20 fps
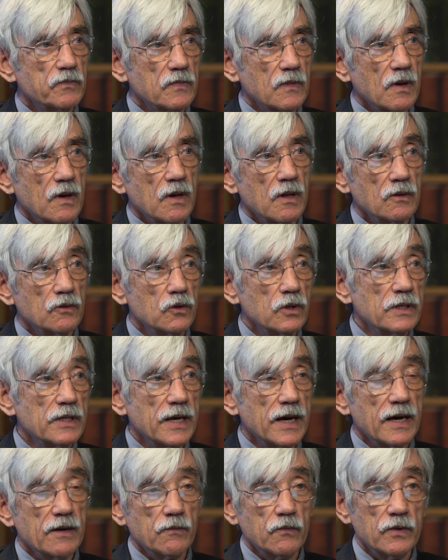looked
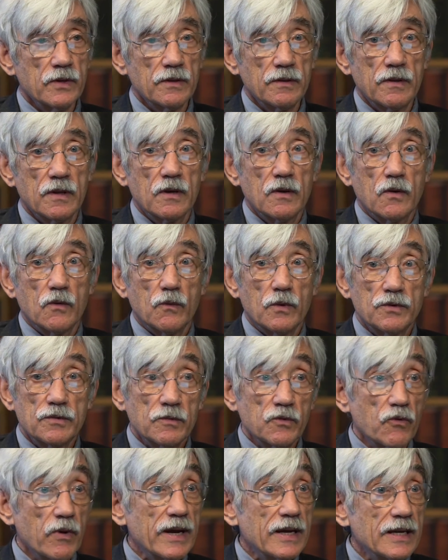at with some
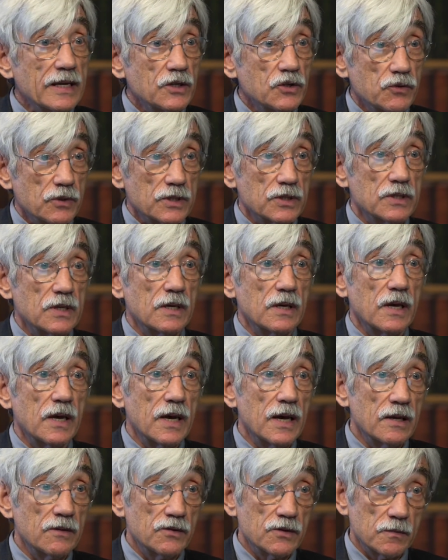great interest
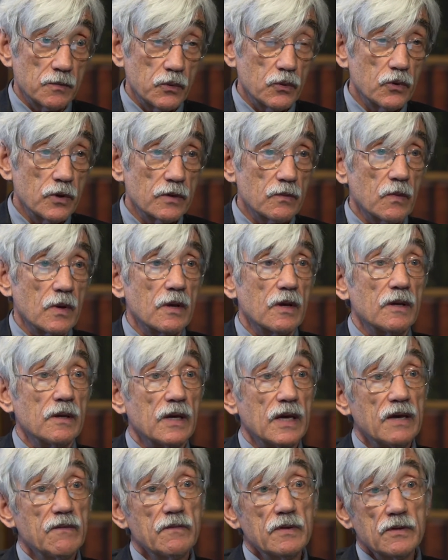and support
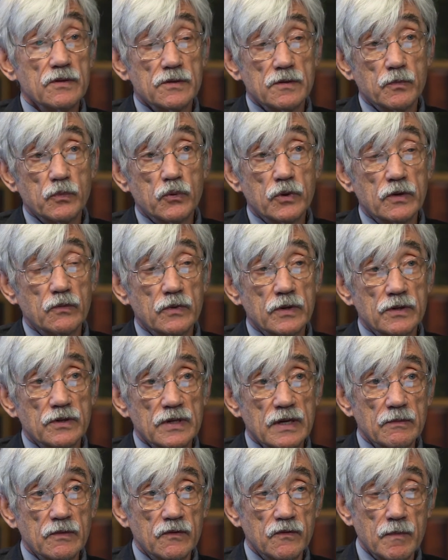with
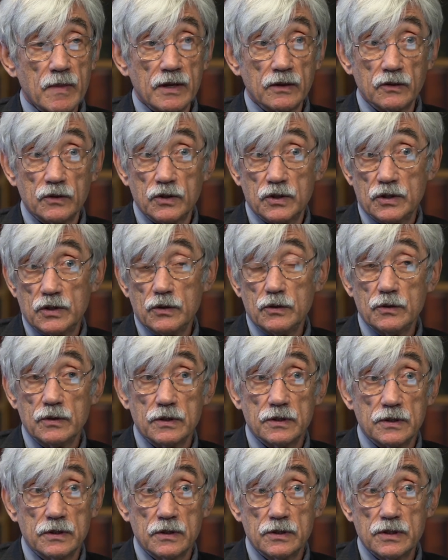some of Muller's
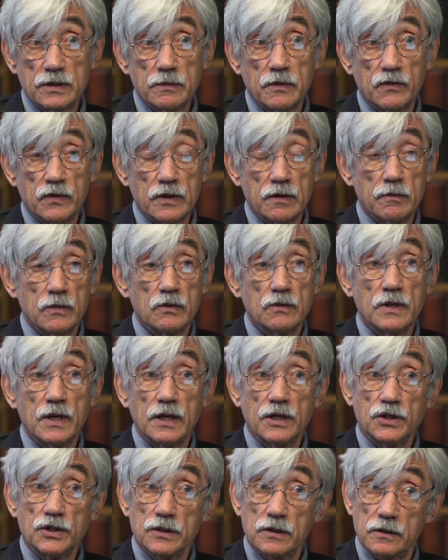students and some of their
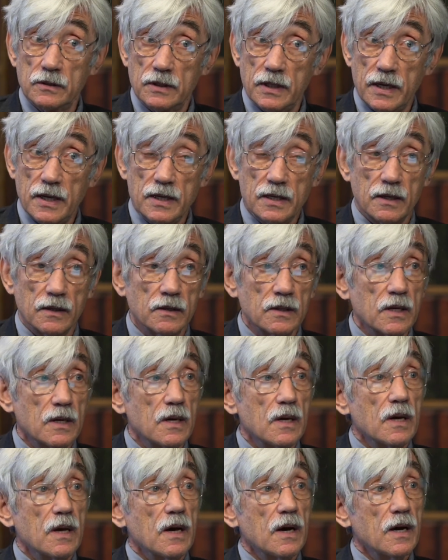mutational data.
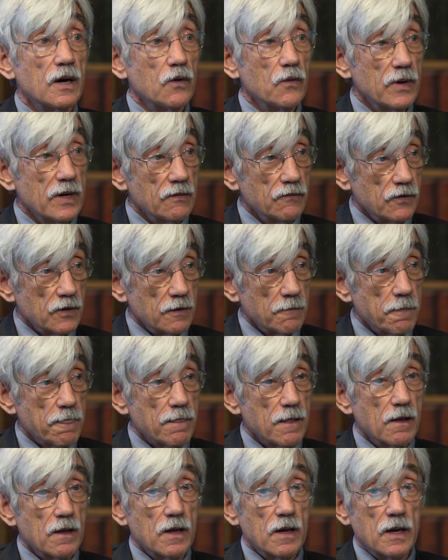However,
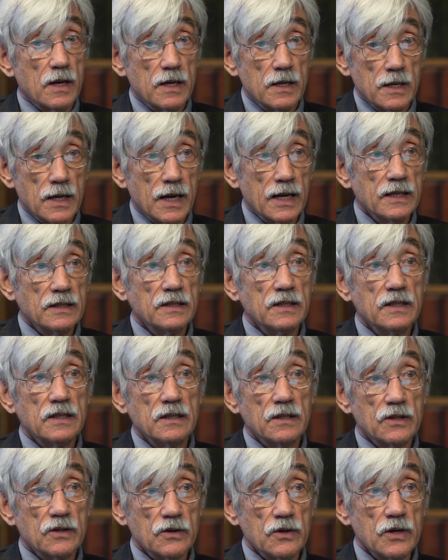in
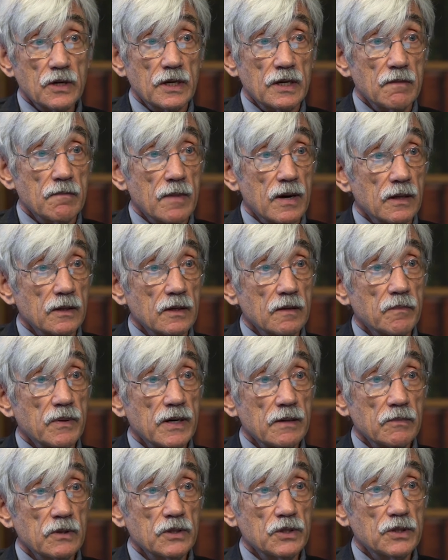1930, Muller
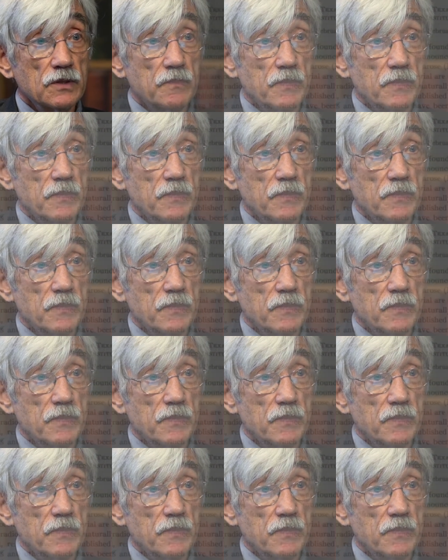published a